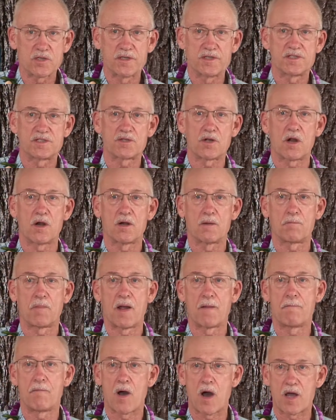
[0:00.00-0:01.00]
start by
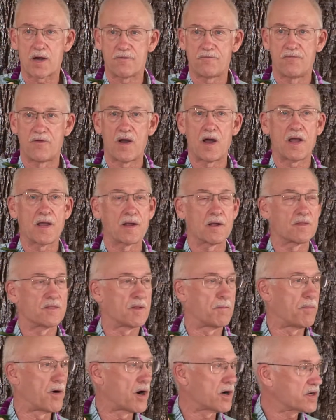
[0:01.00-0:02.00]
modifying the
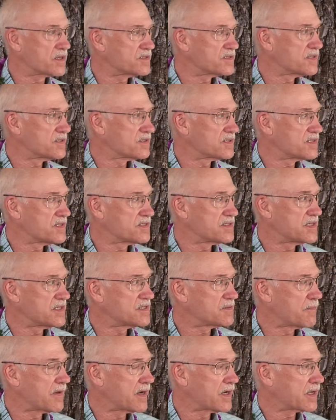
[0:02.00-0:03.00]
Parkinson's disease
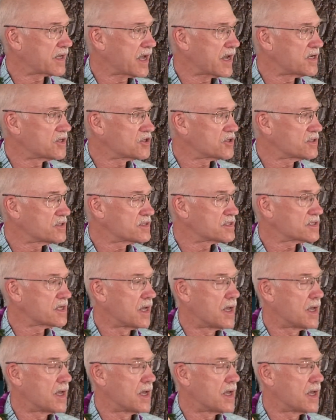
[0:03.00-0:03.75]
medications.